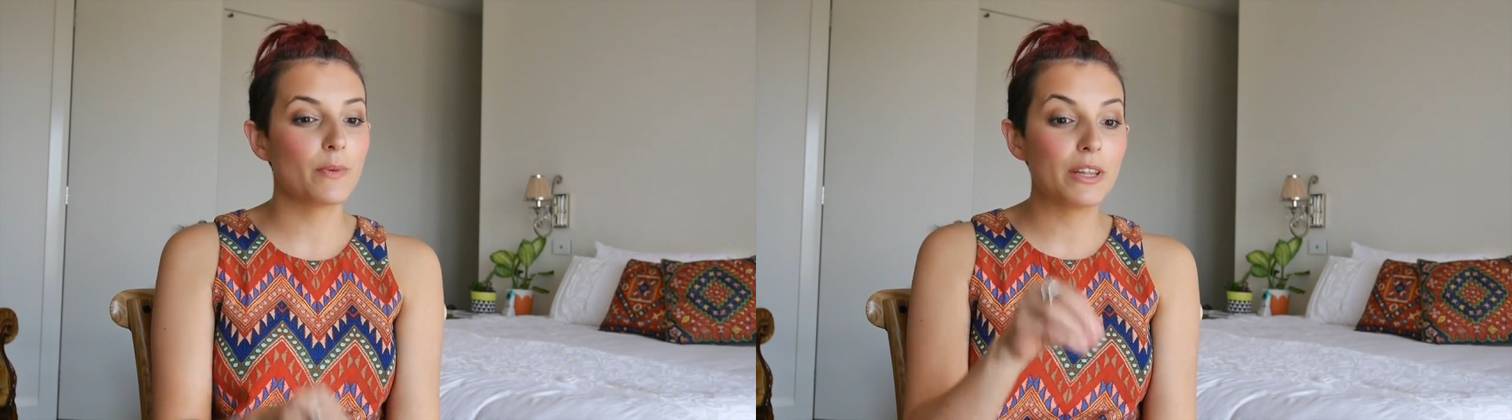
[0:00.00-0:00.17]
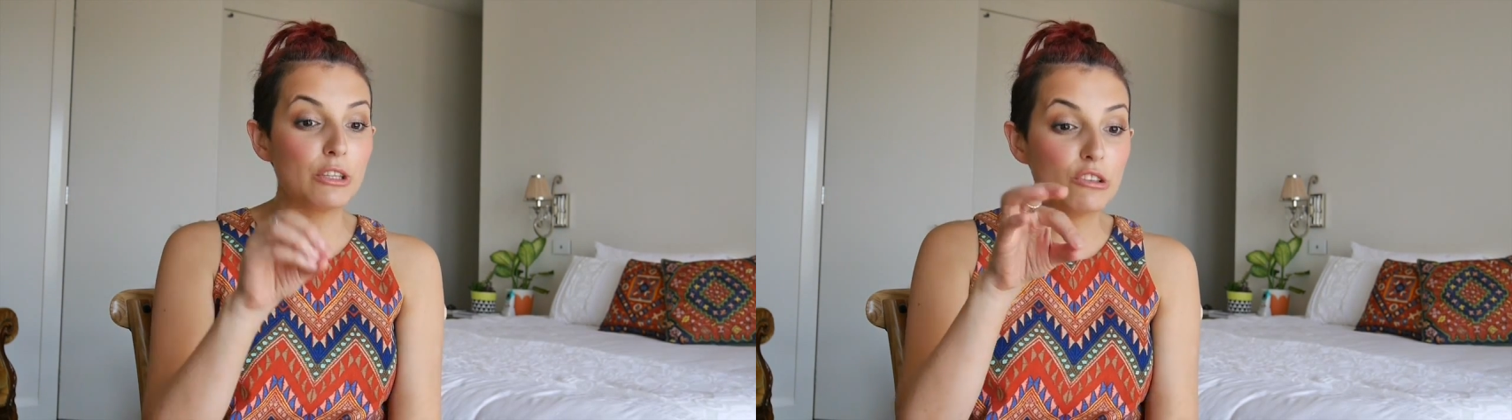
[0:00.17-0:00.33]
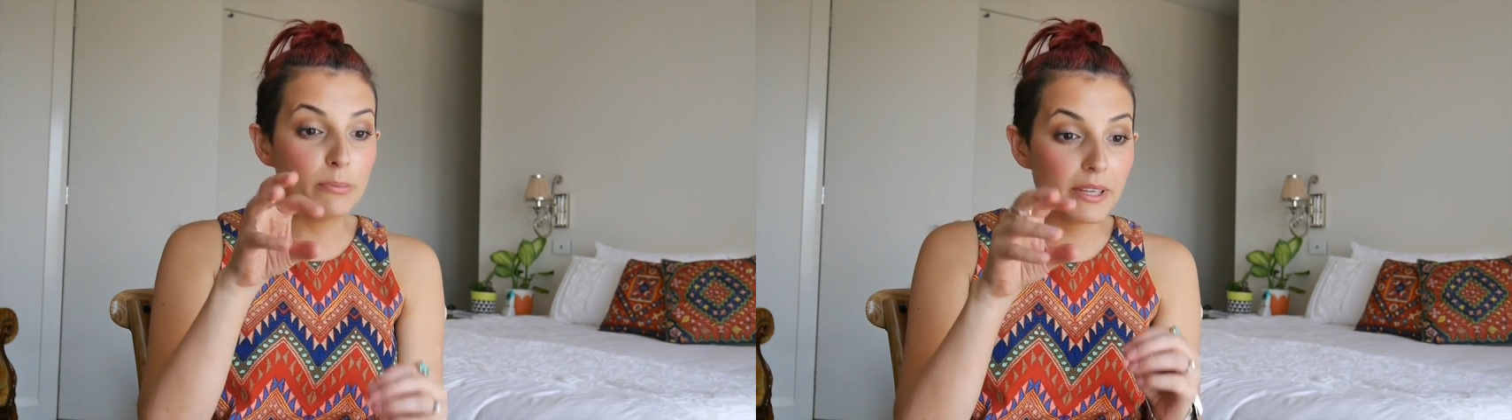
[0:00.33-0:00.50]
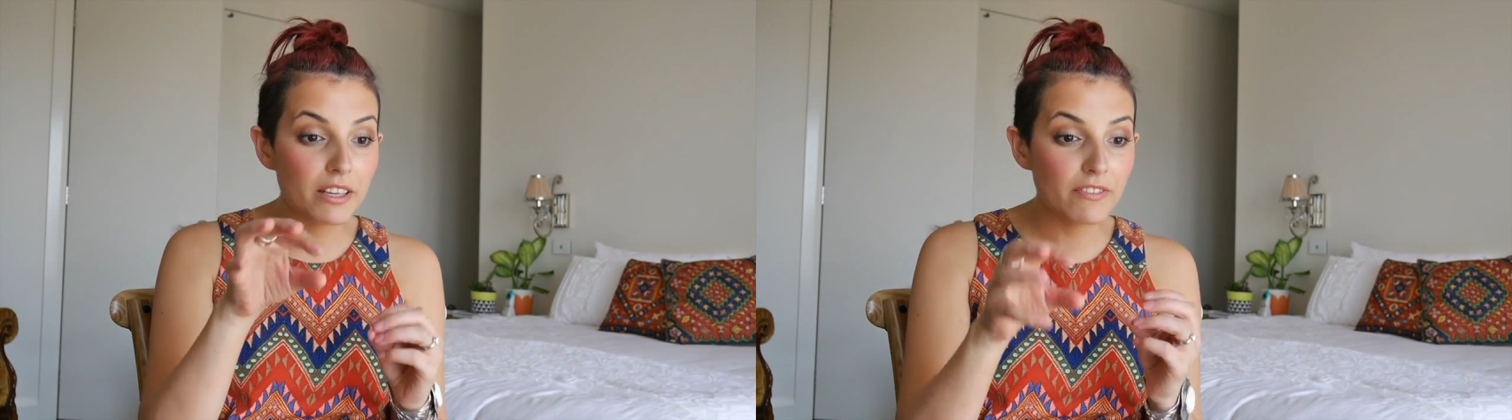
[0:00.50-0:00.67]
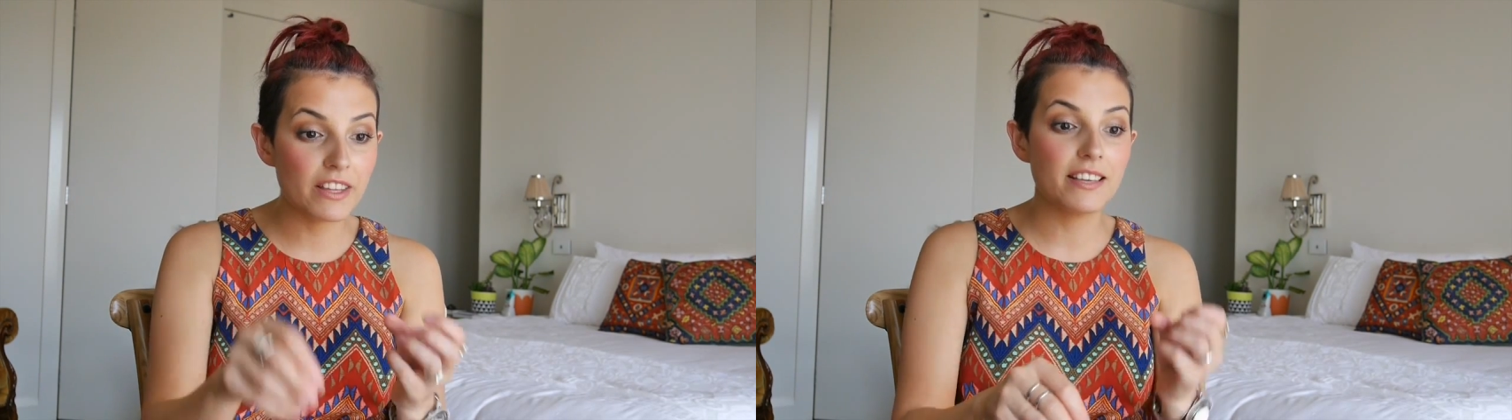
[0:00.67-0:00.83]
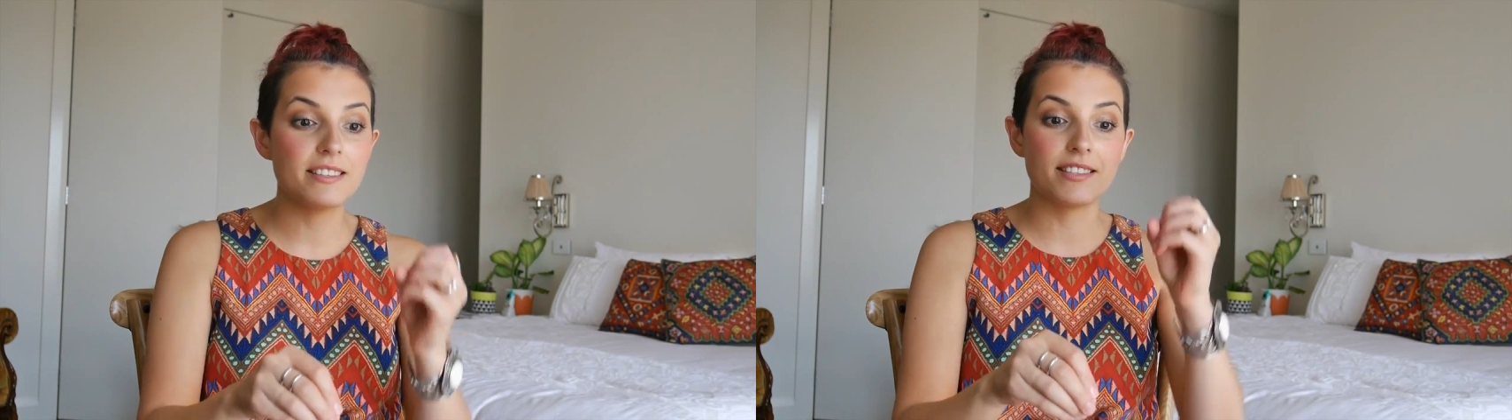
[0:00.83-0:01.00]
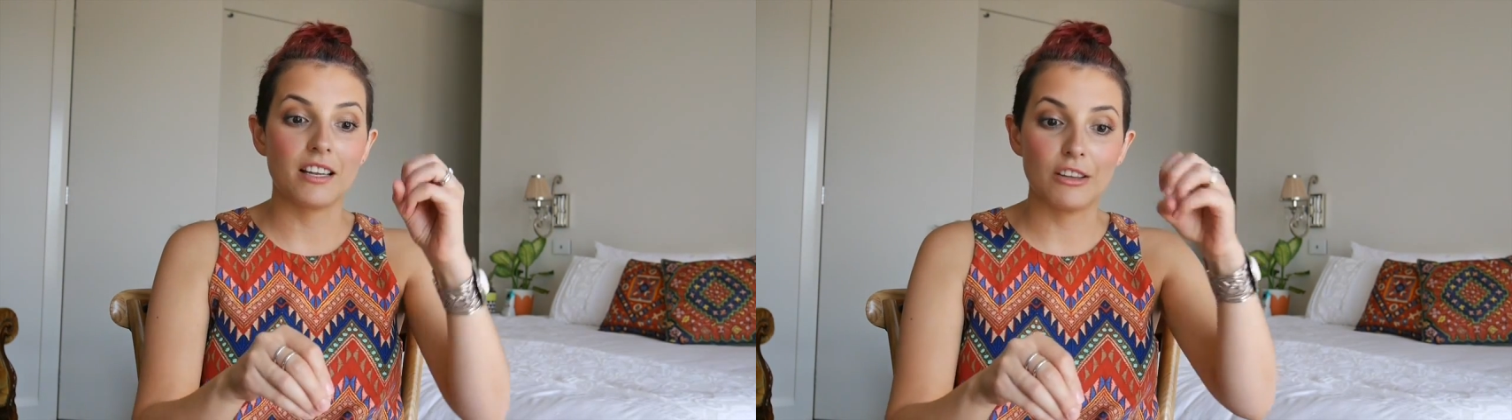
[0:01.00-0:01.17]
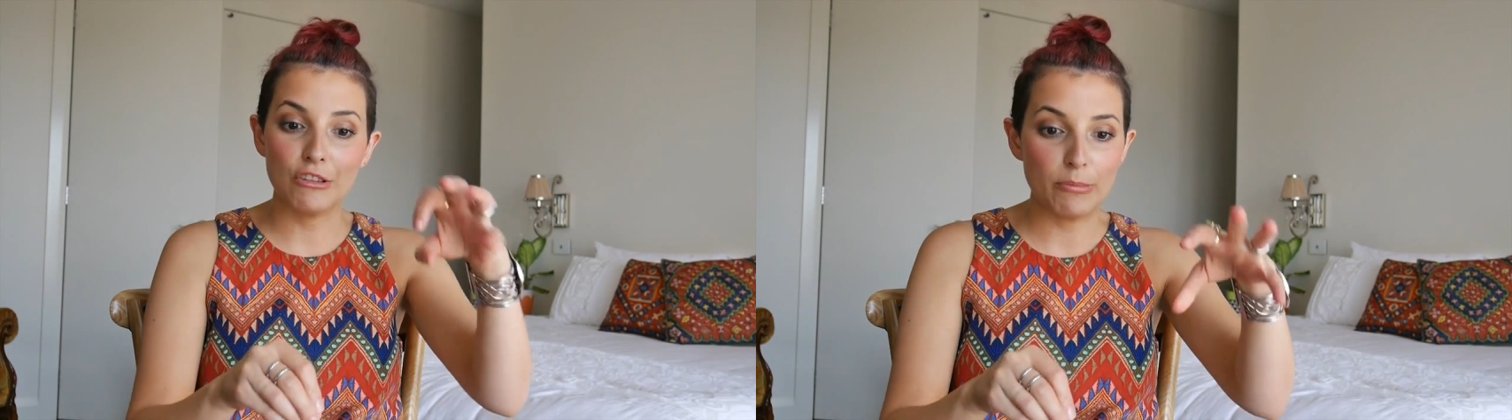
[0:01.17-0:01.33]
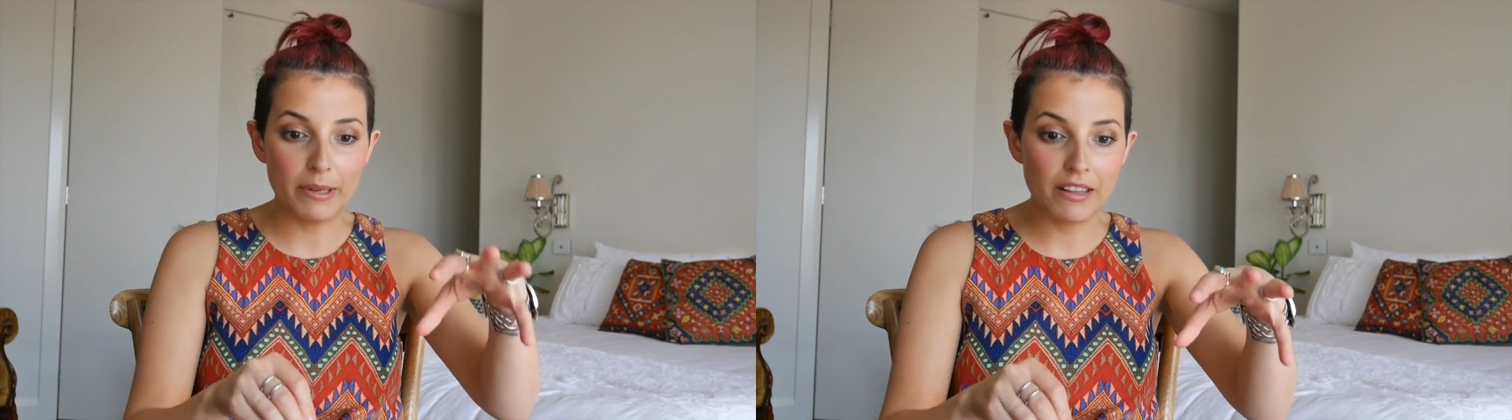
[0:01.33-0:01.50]
so a little bit of this and a
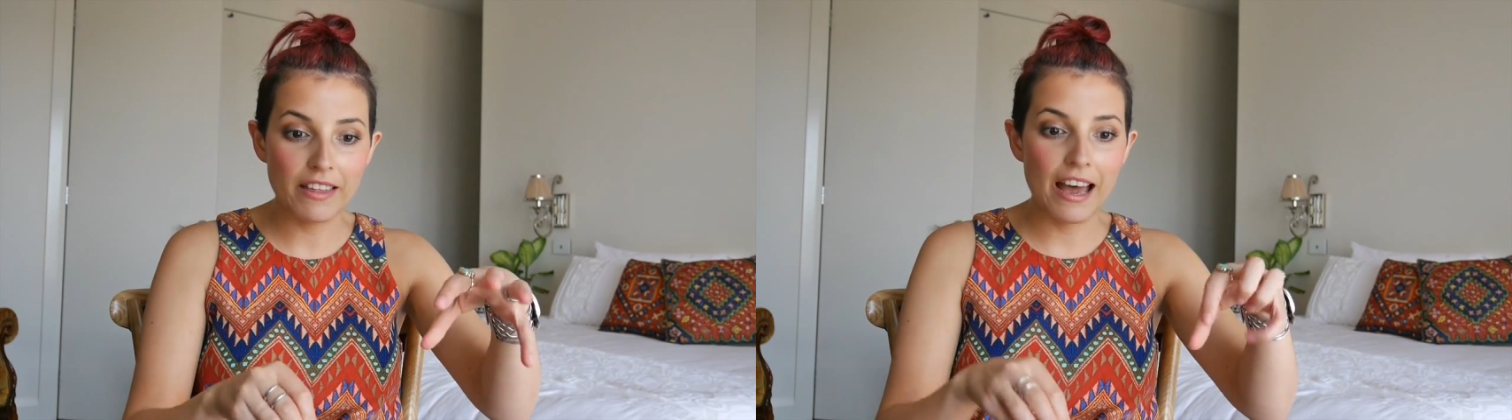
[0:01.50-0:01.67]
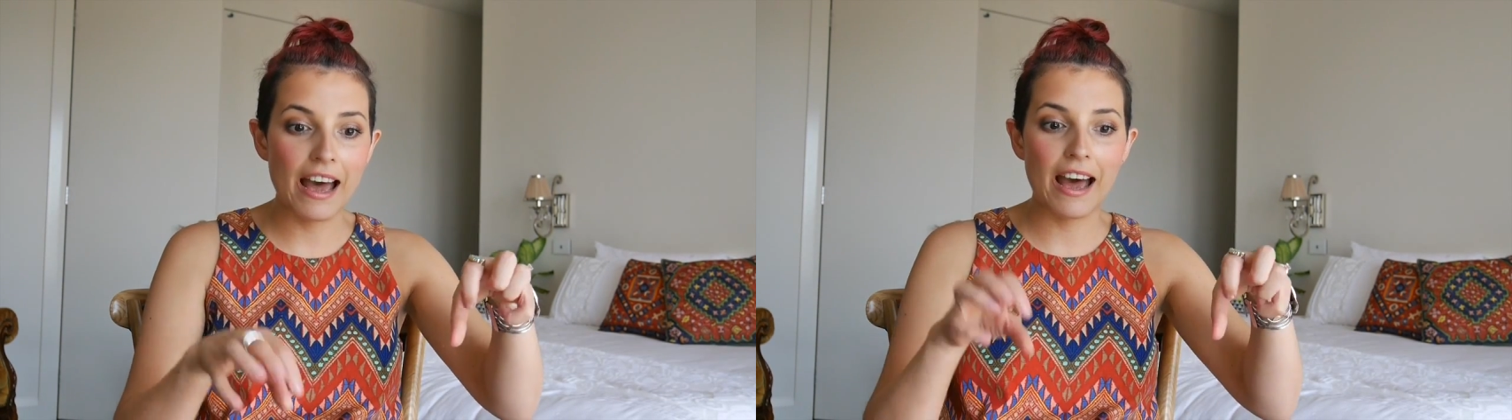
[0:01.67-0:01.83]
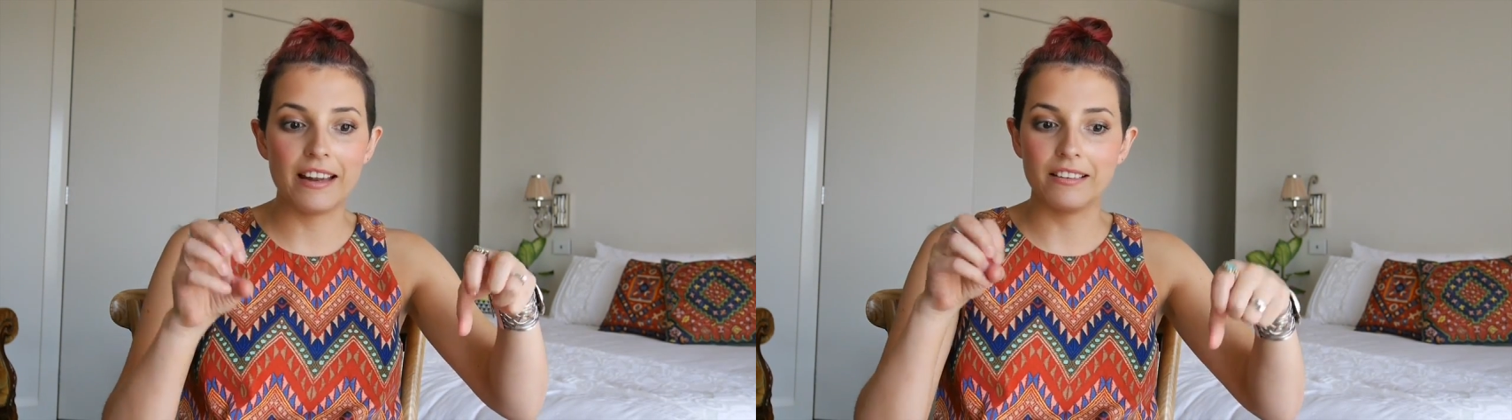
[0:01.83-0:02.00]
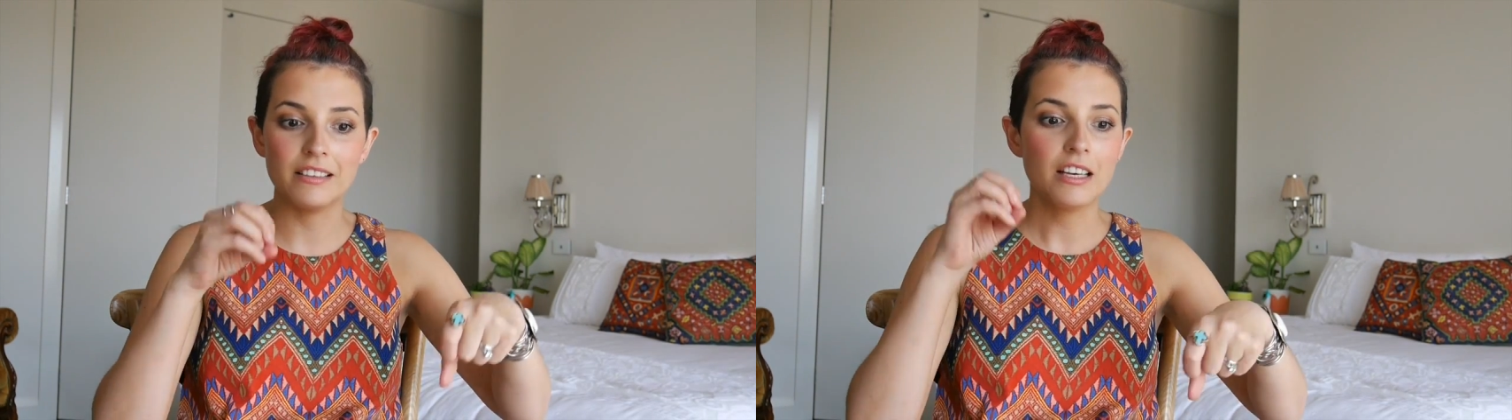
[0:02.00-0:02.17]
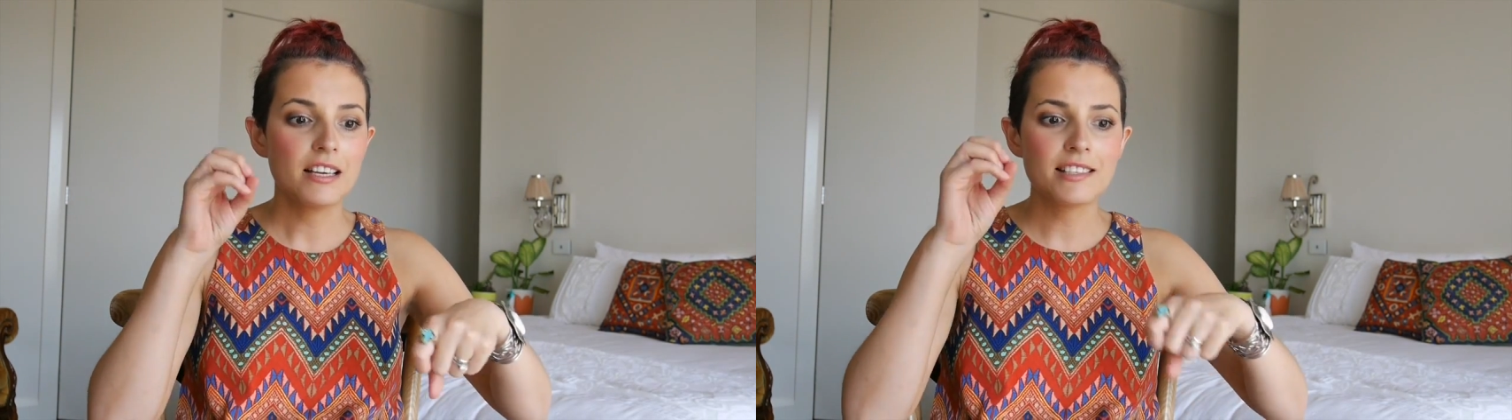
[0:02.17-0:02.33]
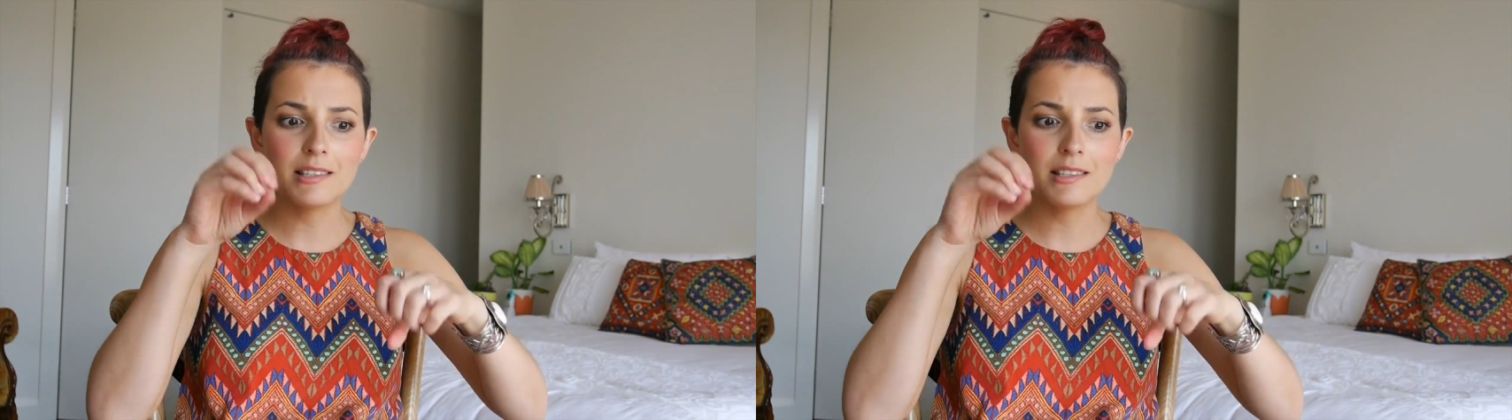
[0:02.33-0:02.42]
little bit of that and